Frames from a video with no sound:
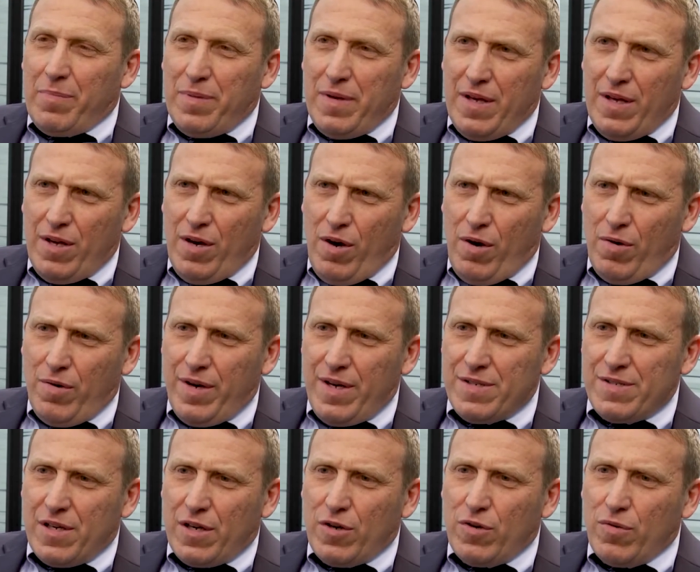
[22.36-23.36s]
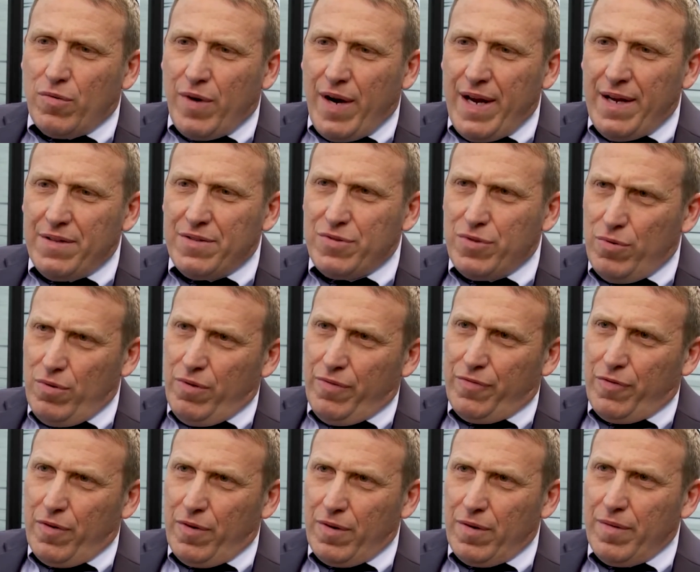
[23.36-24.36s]
a PEO is a great tool
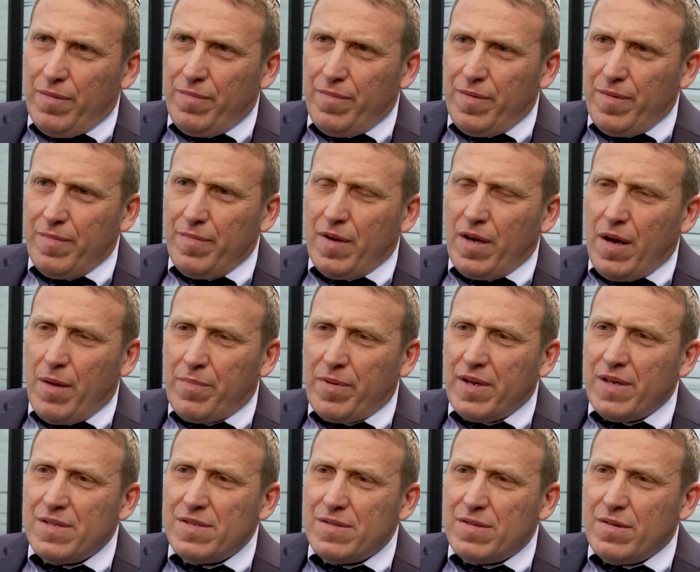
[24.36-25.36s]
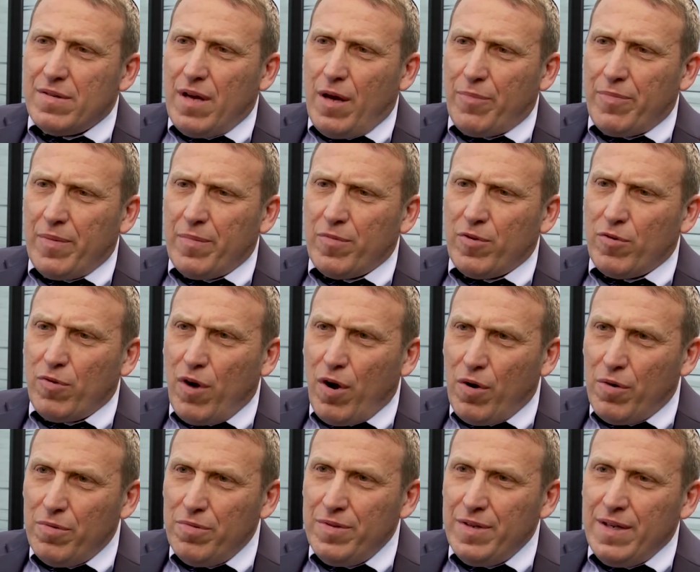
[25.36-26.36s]
for companies to help them
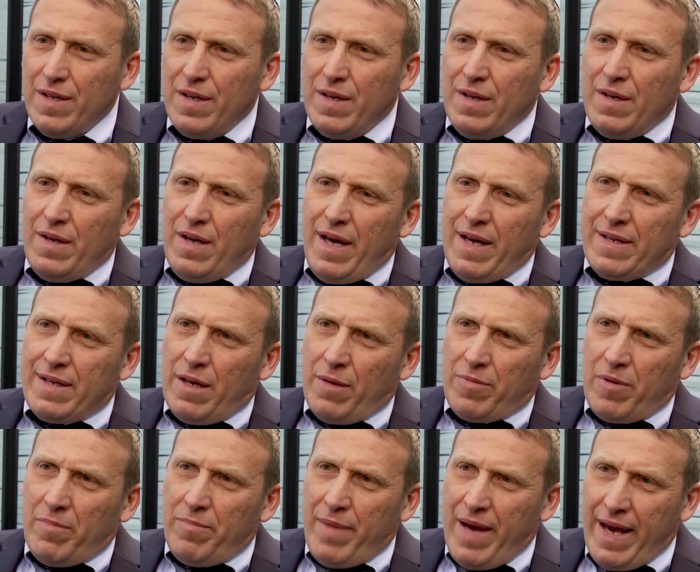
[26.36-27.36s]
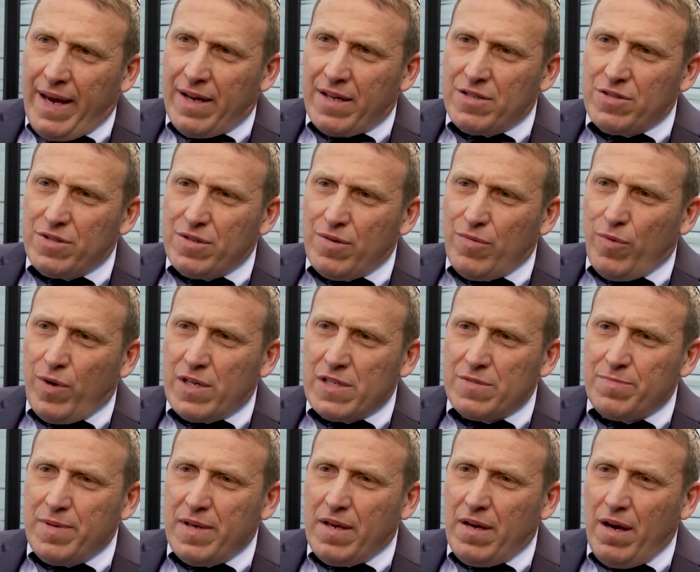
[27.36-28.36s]
grow and to help them manage what
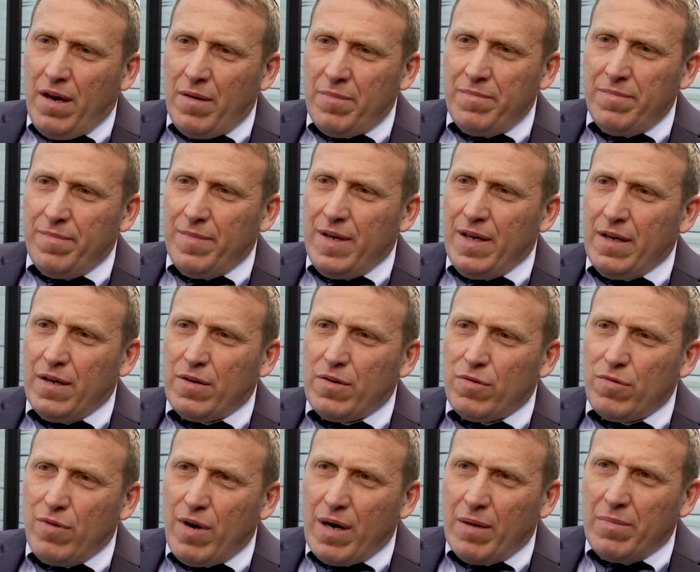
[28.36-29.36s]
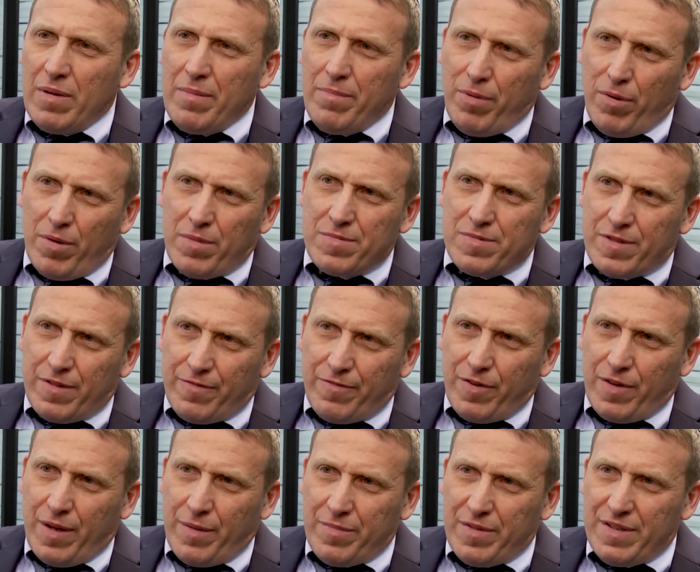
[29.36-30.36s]
has become incredibly burdensome
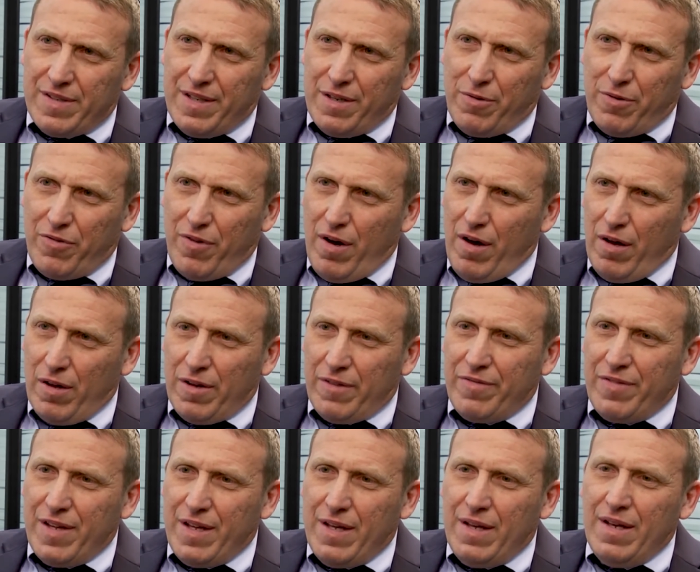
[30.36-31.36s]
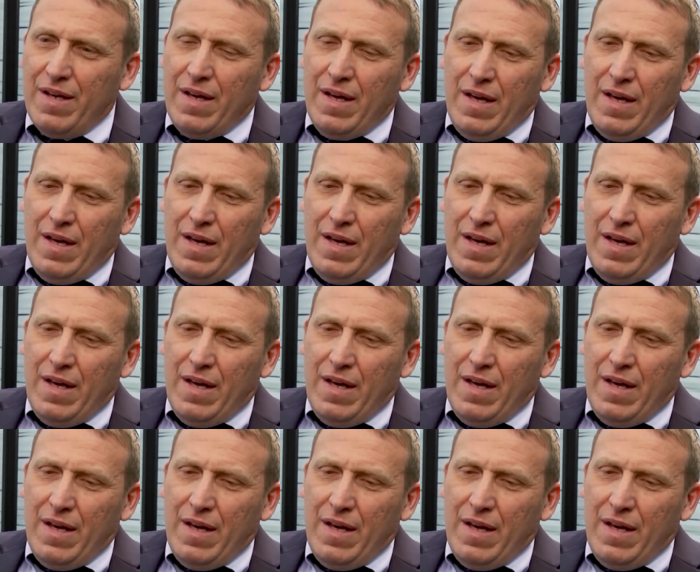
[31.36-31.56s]
for them to deal mm-hmm. with all of the